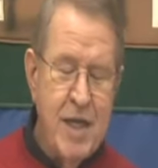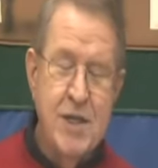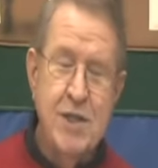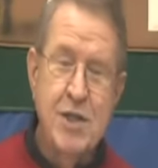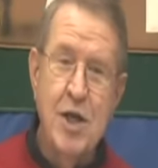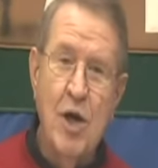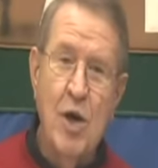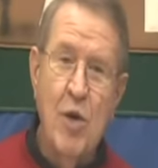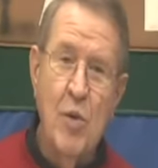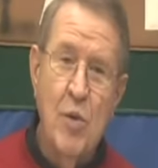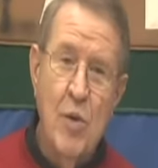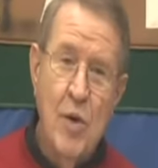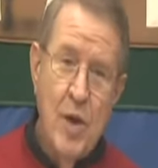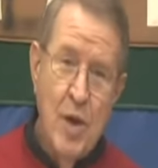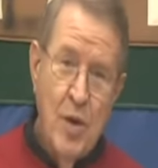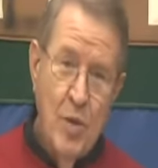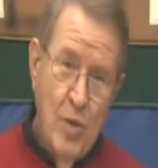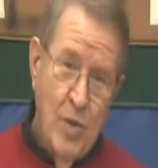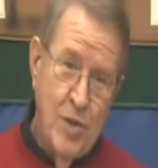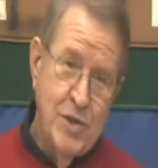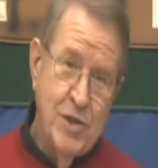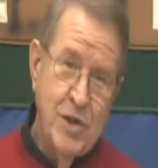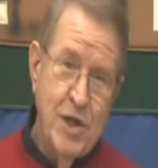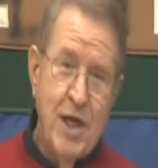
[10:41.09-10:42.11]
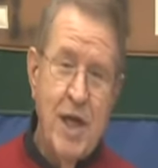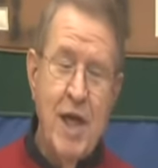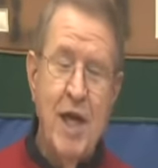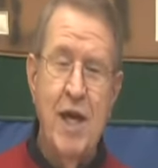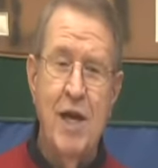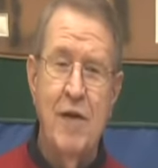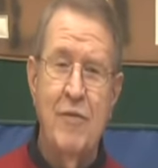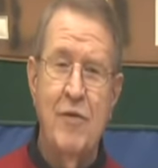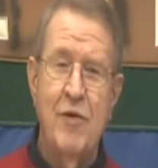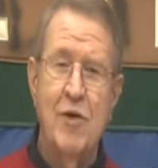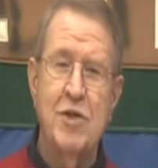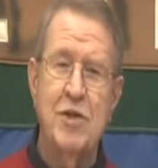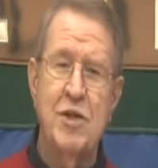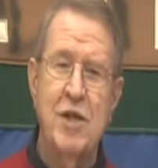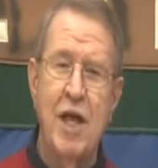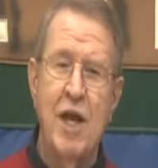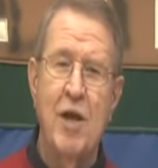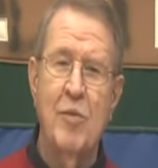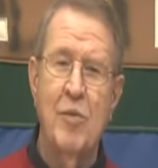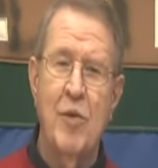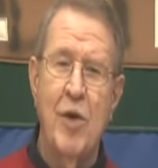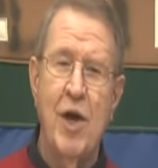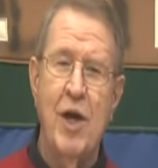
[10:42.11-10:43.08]
So once again, if you're
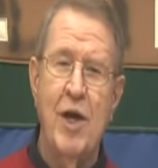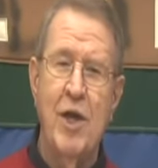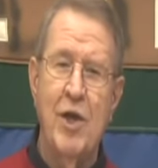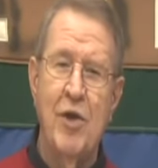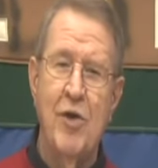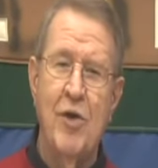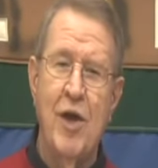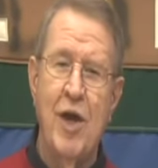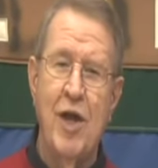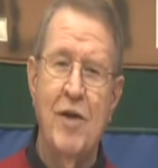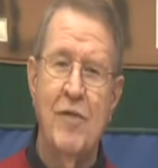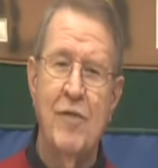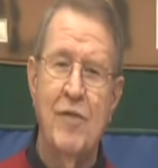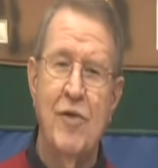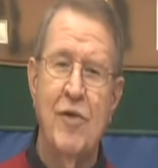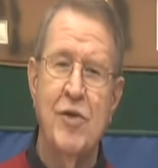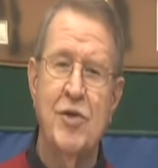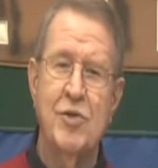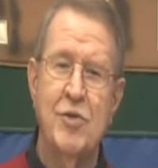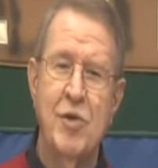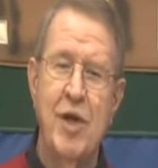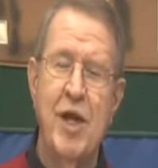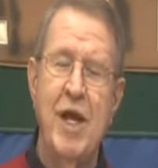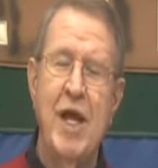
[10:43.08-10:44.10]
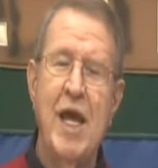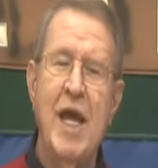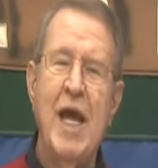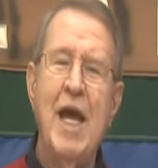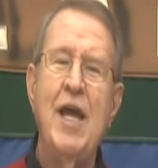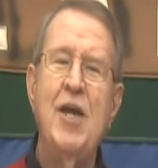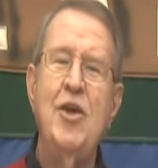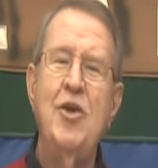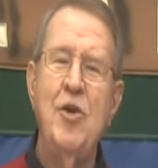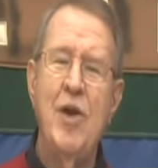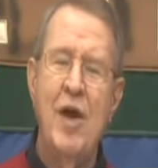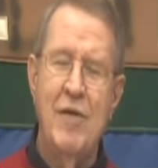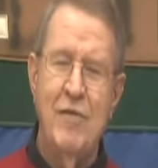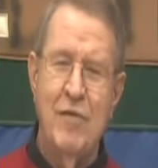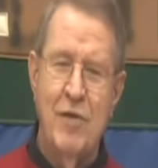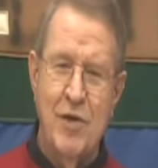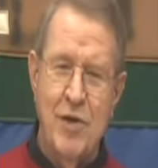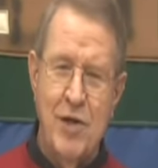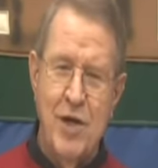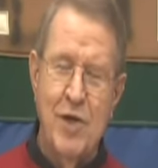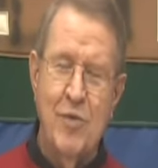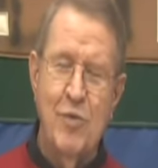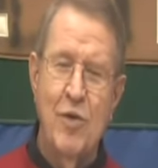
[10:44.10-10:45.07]
celebrating your anniversary, you have a
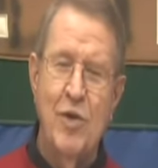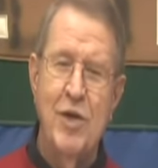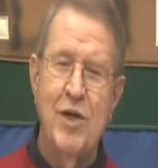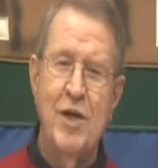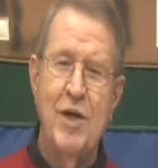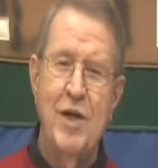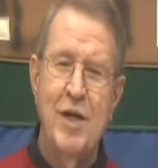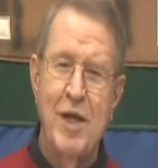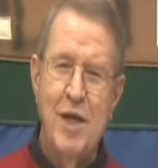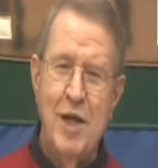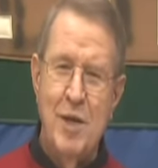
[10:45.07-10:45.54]
good one.